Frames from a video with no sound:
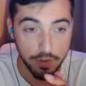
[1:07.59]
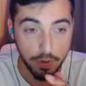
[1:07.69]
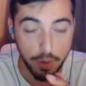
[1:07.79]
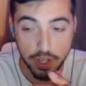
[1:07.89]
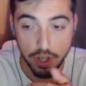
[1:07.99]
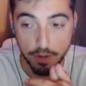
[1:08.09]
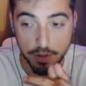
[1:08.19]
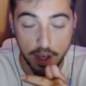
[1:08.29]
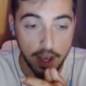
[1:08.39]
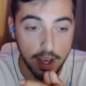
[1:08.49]
for myself
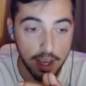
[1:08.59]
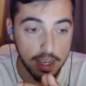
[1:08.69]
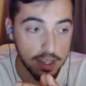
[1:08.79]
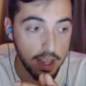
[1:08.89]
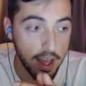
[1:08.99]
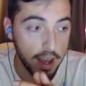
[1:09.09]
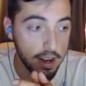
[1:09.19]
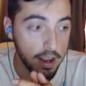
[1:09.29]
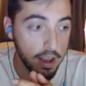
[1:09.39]
is that